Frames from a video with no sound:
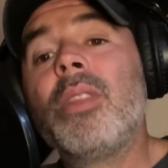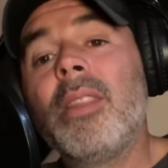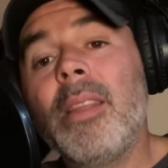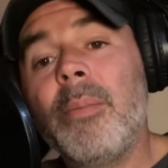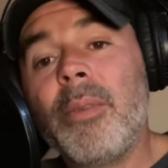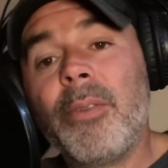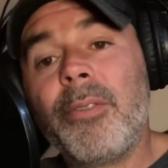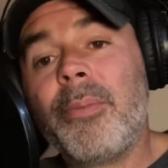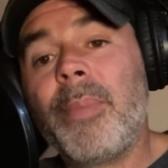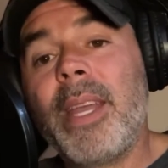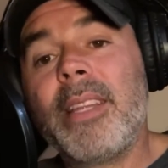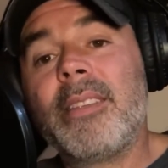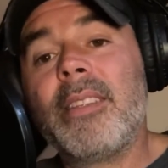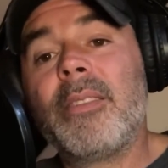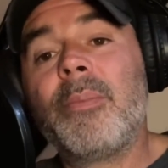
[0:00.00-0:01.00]
liminal
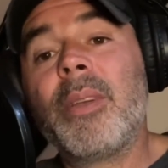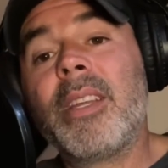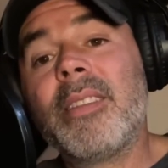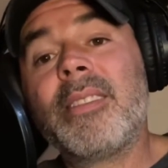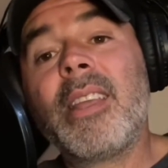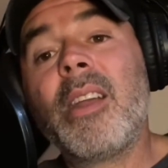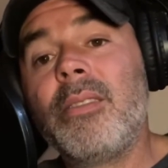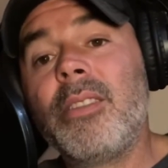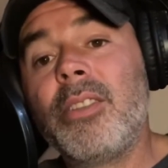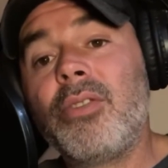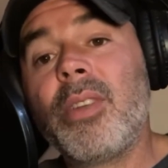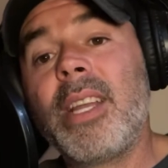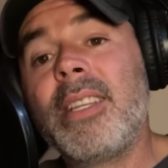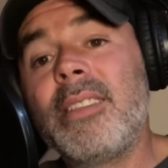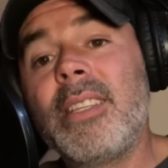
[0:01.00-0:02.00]
spaces because they're the
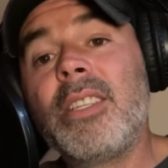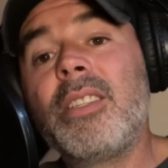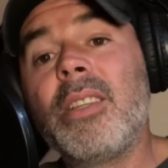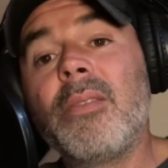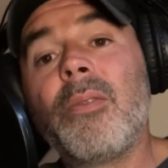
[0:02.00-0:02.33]
transition